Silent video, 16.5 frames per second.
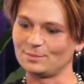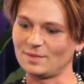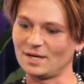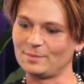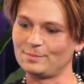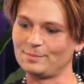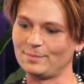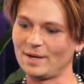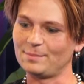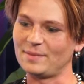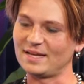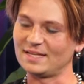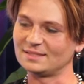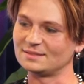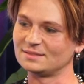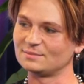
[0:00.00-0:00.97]
I'm my
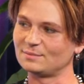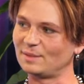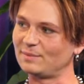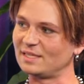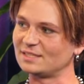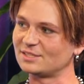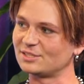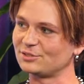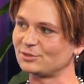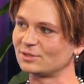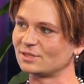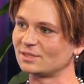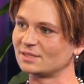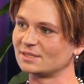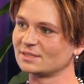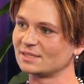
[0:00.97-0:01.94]
main two
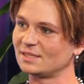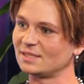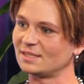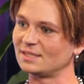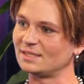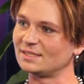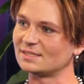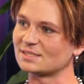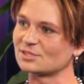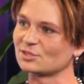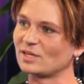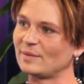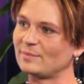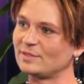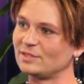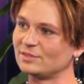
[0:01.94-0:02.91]
are
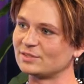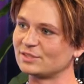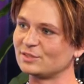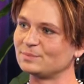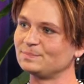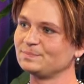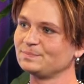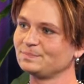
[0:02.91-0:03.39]
Instagram and YouTube.